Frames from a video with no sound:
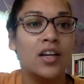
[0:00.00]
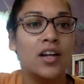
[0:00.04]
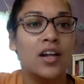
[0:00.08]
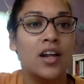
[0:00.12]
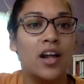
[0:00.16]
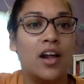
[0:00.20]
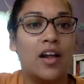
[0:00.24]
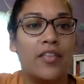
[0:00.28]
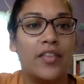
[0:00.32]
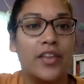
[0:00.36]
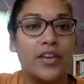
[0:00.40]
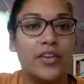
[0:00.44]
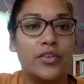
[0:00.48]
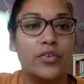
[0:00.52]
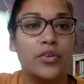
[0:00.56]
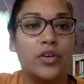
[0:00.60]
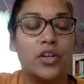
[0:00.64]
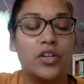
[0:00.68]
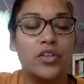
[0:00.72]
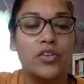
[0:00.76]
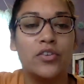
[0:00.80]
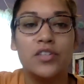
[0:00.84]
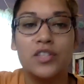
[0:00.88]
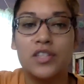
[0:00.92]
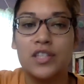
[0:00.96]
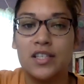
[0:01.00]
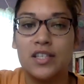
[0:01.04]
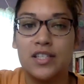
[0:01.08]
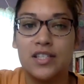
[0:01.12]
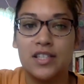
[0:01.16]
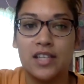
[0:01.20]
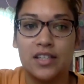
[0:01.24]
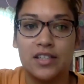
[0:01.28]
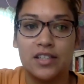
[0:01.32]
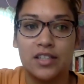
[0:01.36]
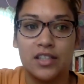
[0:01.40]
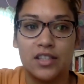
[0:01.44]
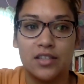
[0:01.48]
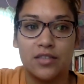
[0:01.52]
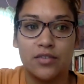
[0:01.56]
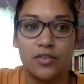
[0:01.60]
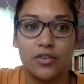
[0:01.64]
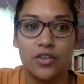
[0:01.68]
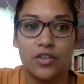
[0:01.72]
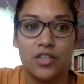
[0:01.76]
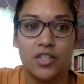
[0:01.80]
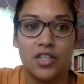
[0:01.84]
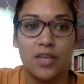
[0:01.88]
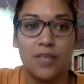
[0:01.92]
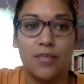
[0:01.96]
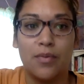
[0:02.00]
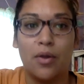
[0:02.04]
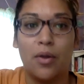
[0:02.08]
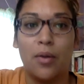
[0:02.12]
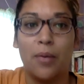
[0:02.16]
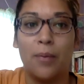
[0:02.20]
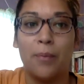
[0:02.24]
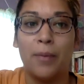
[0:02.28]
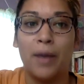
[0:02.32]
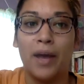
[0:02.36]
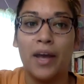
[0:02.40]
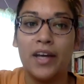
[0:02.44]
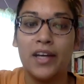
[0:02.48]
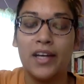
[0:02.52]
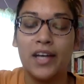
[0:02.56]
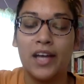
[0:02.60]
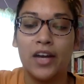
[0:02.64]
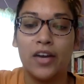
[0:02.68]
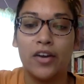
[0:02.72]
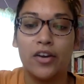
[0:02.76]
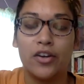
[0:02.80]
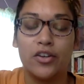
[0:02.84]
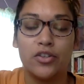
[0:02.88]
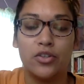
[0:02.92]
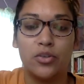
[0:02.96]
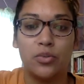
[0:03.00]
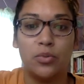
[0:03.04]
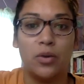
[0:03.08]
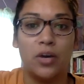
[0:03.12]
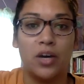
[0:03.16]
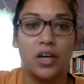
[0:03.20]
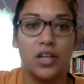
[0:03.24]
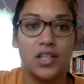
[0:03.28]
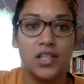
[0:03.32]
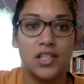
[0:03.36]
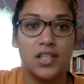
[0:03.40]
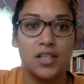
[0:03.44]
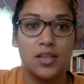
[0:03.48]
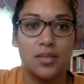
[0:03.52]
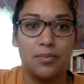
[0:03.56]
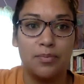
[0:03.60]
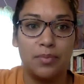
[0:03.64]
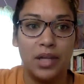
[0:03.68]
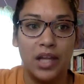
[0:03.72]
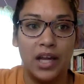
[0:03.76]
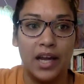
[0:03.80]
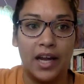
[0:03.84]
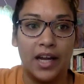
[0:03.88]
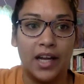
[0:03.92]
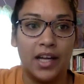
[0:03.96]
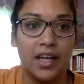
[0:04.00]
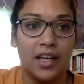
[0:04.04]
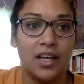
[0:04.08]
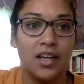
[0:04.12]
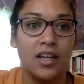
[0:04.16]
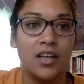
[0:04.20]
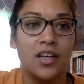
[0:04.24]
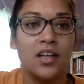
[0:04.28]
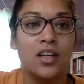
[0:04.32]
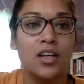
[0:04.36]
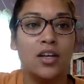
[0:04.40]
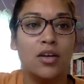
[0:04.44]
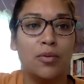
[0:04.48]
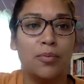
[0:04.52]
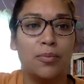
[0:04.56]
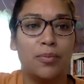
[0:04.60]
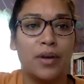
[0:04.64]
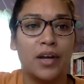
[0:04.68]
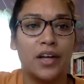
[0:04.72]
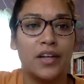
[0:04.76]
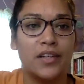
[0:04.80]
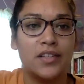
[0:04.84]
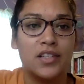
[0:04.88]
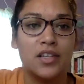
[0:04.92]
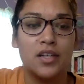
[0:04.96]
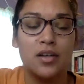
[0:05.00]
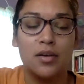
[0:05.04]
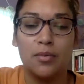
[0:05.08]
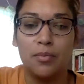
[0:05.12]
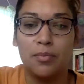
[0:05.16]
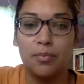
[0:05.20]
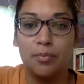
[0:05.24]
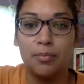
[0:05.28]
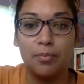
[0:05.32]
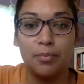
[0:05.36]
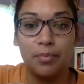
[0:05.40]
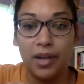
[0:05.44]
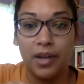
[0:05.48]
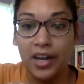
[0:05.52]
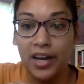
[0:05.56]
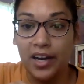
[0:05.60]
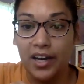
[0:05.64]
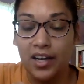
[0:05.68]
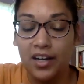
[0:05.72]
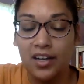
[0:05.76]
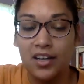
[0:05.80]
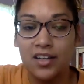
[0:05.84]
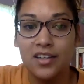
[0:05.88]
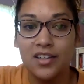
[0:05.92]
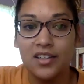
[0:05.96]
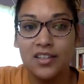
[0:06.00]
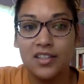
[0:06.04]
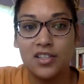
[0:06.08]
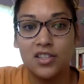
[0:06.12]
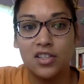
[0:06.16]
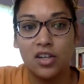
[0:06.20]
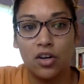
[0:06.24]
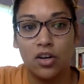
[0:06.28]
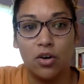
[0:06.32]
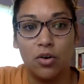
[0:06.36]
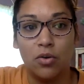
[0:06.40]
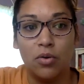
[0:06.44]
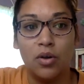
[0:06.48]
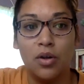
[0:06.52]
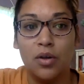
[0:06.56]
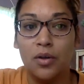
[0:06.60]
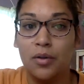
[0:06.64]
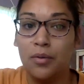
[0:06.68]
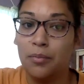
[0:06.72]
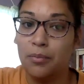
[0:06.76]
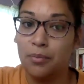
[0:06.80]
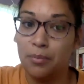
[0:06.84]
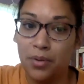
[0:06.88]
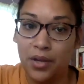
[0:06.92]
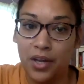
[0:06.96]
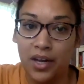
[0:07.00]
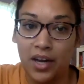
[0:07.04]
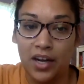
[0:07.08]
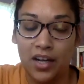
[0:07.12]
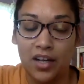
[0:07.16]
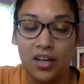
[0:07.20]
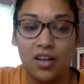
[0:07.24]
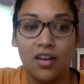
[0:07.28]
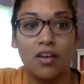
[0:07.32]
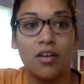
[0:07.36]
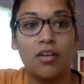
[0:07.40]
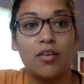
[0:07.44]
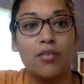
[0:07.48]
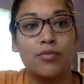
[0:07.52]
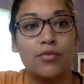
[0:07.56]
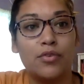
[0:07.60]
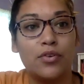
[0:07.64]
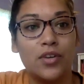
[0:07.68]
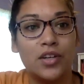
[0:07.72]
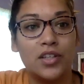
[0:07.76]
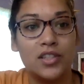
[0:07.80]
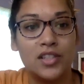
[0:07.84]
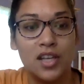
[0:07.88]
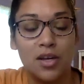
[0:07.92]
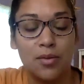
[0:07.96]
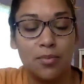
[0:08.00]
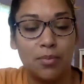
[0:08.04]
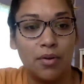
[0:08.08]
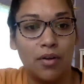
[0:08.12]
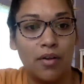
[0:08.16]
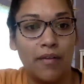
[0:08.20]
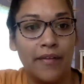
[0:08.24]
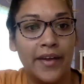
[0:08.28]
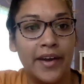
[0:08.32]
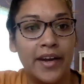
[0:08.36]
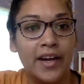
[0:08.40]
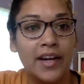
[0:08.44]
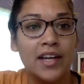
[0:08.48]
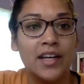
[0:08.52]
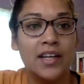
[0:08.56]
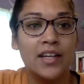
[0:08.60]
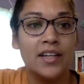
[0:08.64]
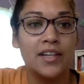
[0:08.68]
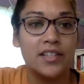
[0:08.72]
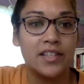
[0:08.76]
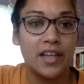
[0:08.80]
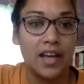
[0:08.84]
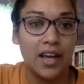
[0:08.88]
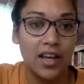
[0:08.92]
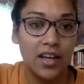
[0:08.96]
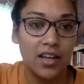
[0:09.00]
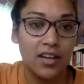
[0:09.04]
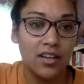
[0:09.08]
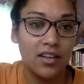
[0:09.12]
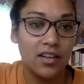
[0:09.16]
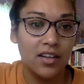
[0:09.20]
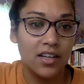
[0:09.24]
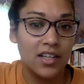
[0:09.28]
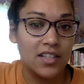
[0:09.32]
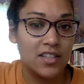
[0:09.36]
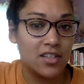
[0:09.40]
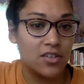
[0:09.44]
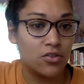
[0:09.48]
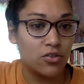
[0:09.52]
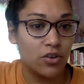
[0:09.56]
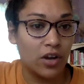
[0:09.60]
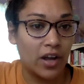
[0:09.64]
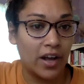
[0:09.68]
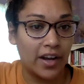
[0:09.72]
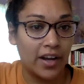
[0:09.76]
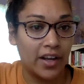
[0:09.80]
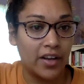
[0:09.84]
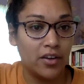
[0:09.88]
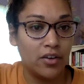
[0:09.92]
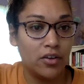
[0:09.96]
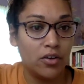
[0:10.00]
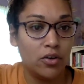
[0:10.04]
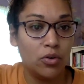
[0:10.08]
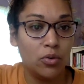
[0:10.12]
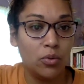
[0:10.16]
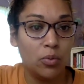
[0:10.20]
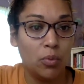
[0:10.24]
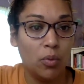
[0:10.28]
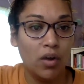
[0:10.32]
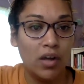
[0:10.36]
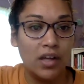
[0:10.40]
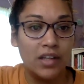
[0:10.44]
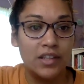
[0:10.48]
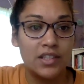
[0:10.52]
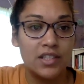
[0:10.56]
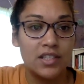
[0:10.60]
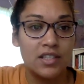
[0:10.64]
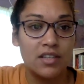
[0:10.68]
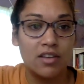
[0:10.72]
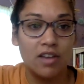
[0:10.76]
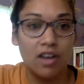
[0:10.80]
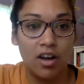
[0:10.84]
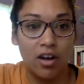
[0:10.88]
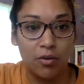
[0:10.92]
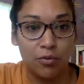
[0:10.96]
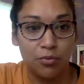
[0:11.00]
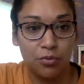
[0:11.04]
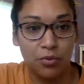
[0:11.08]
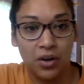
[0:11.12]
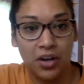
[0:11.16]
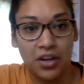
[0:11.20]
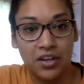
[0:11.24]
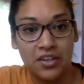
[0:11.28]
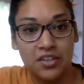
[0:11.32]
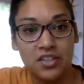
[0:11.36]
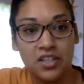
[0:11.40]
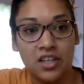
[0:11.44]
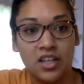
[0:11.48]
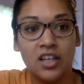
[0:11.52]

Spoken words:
And then you can use this sentence, for example, my character wants blank, but blank, so blank. For example, Ted is a dragon who wants a friend,